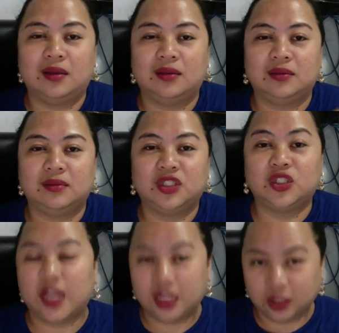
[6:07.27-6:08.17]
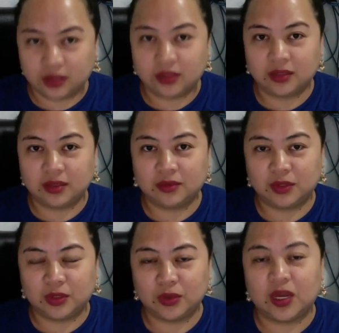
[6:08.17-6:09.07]
straight
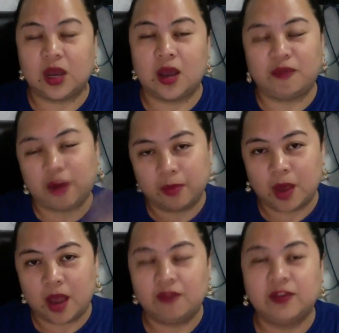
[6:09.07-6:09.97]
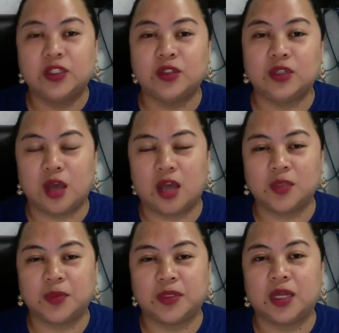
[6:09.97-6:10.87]
to the from office to the
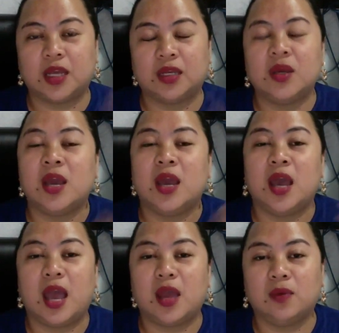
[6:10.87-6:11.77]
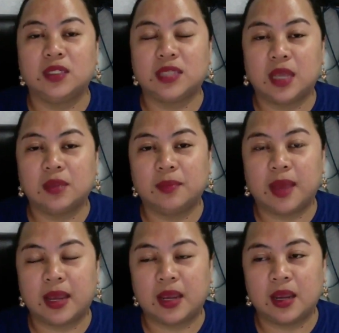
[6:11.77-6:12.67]
hospital. I was sent
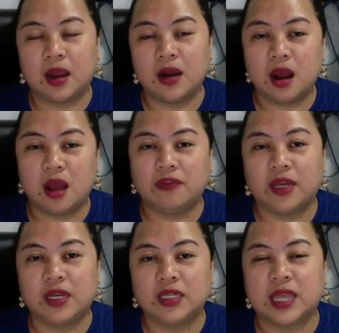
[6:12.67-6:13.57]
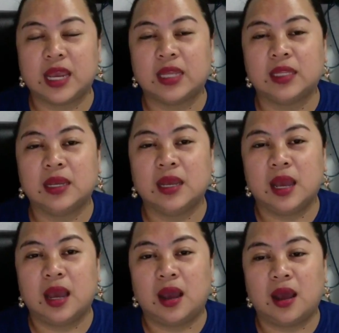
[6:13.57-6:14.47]
by our office,
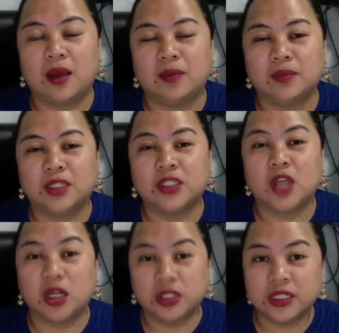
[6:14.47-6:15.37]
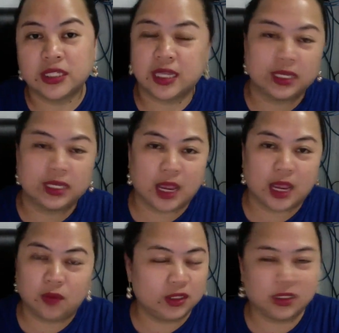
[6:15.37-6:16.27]
and the doctor said that
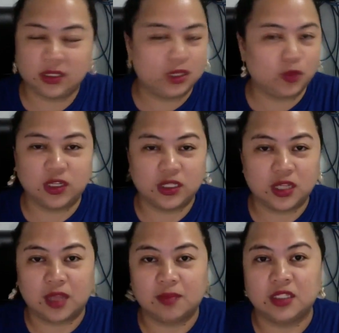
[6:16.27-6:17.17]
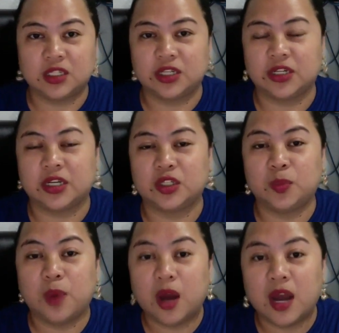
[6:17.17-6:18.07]
it was not miscarriage,
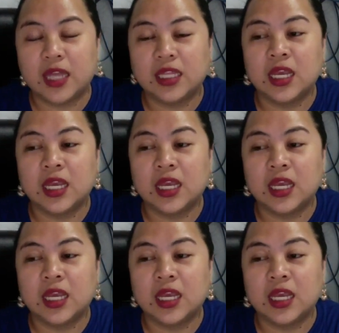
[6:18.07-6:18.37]
but